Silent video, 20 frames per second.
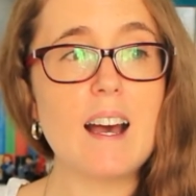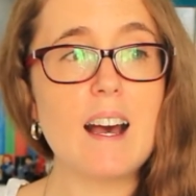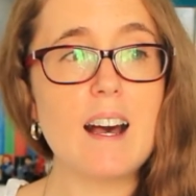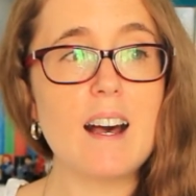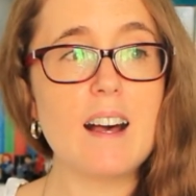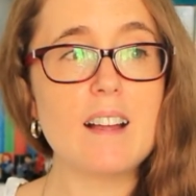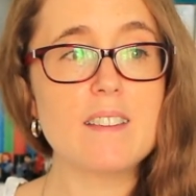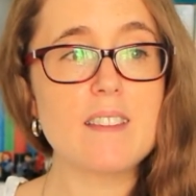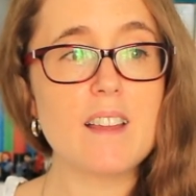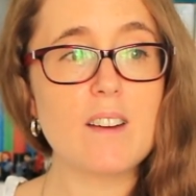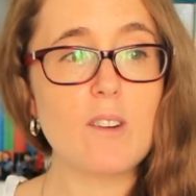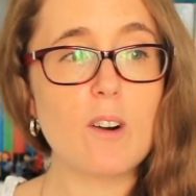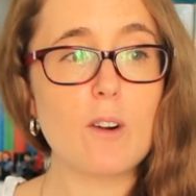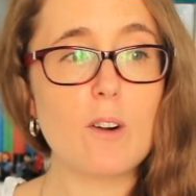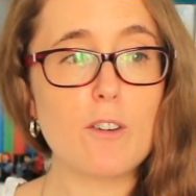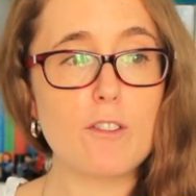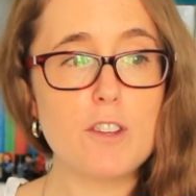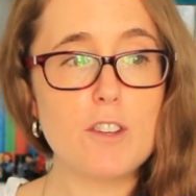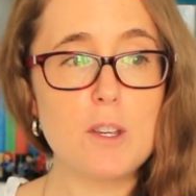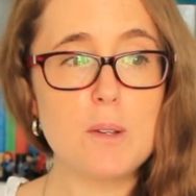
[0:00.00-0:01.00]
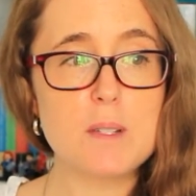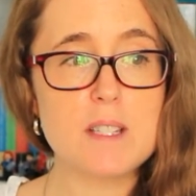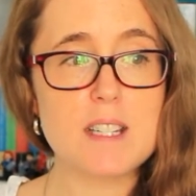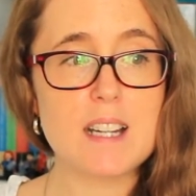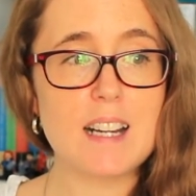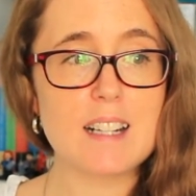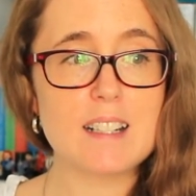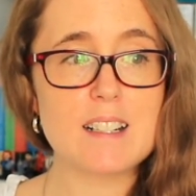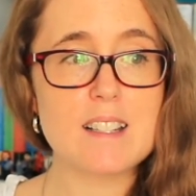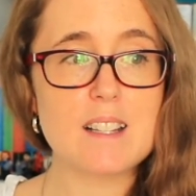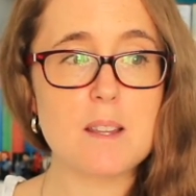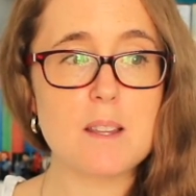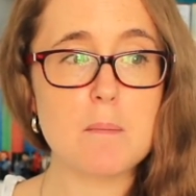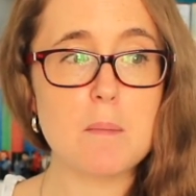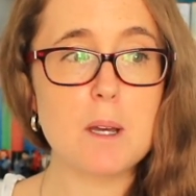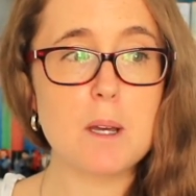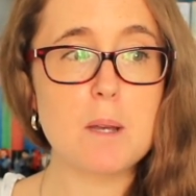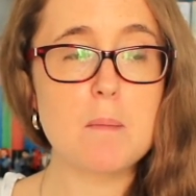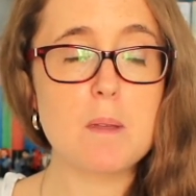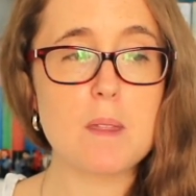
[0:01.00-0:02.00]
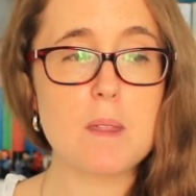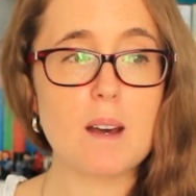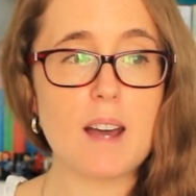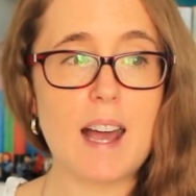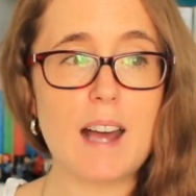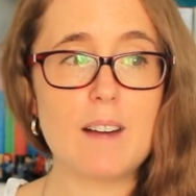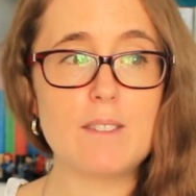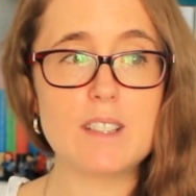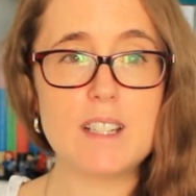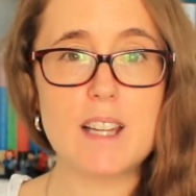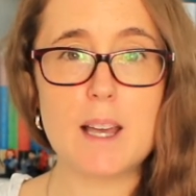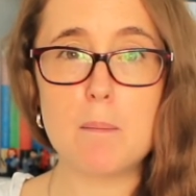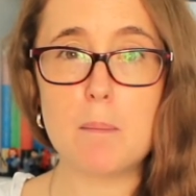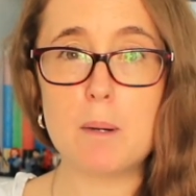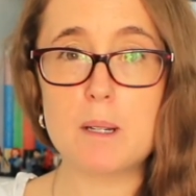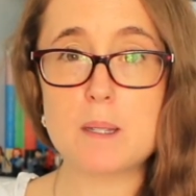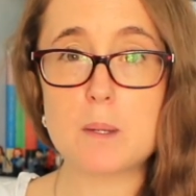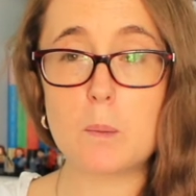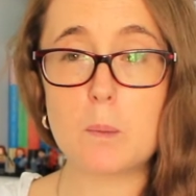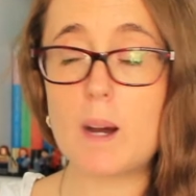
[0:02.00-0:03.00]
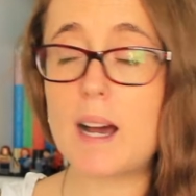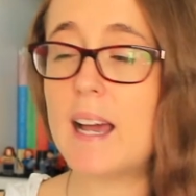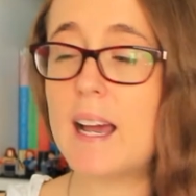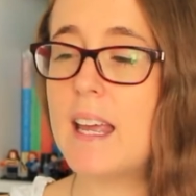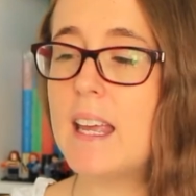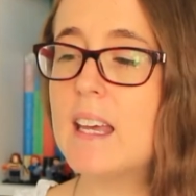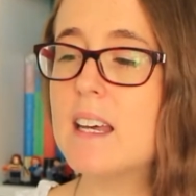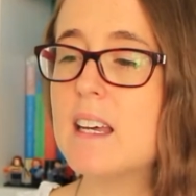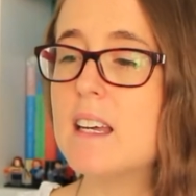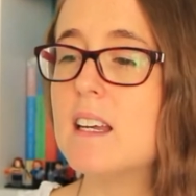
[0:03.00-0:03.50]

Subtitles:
And there are a few stacks at the moment that I haven't yet put away,